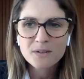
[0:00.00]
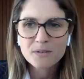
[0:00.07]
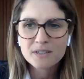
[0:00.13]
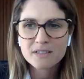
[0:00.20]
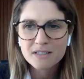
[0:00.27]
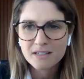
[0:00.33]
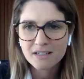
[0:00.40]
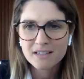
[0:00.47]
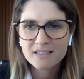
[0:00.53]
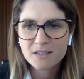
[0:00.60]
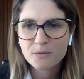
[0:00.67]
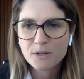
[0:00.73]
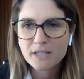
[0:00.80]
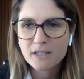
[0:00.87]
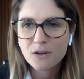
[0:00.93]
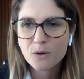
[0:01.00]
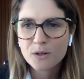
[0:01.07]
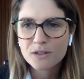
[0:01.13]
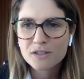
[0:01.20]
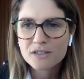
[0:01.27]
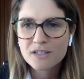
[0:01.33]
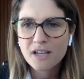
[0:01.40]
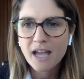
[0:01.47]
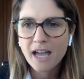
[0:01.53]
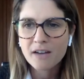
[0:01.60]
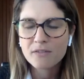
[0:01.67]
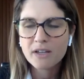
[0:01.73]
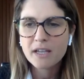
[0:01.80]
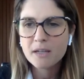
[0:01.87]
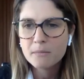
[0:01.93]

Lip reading: so it's a great honor to have